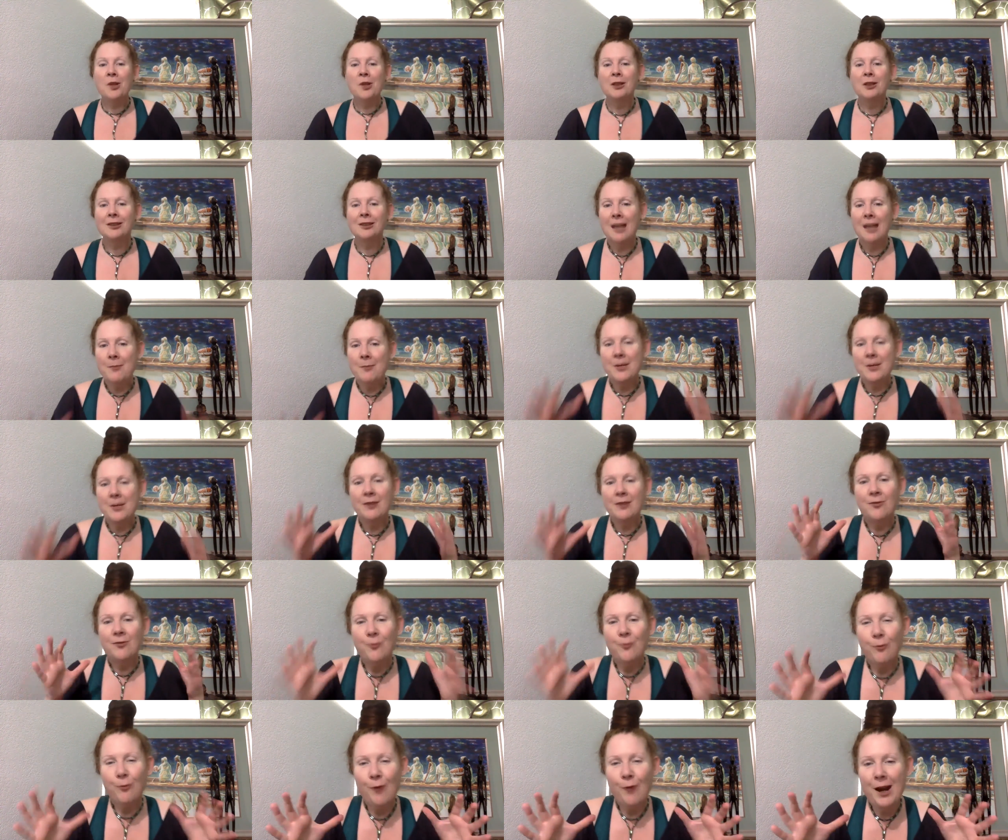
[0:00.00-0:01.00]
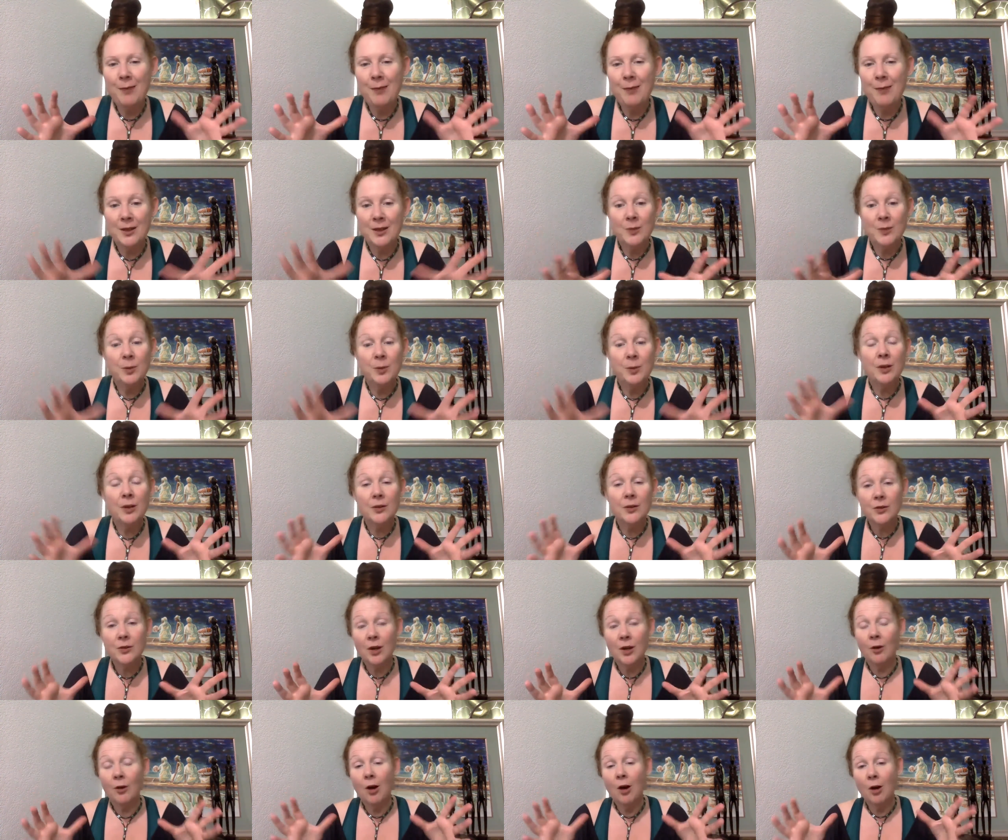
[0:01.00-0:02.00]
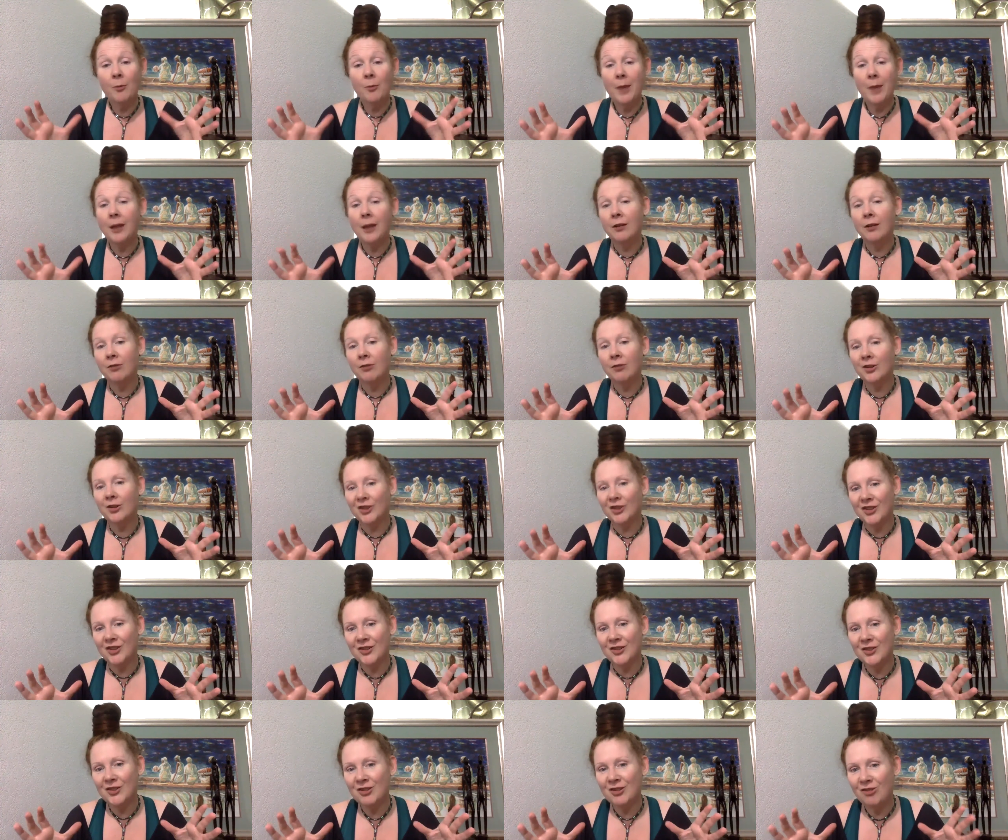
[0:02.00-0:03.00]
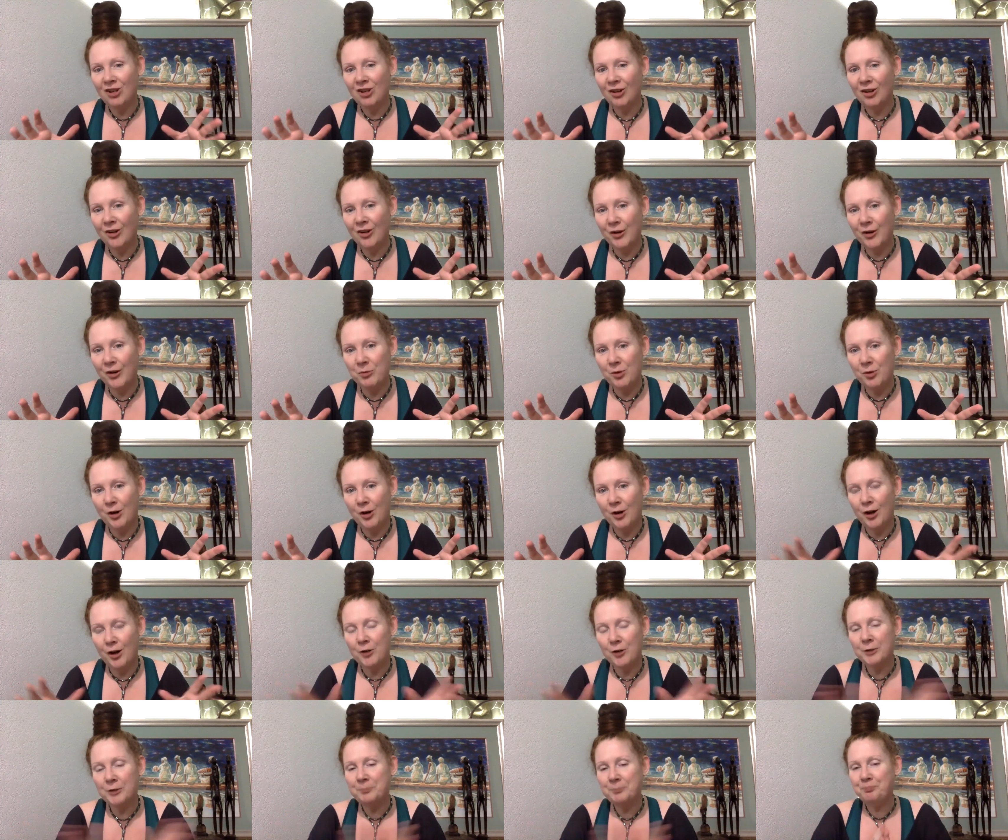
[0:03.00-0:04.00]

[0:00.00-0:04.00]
let me frame this because there are many versions of the Incredible Hulk.